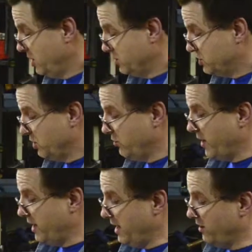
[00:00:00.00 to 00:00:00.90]
So
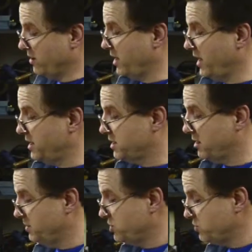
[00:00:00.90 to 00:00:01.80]
right now the light is
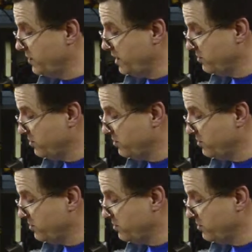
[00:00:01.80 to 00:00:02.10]
coming straight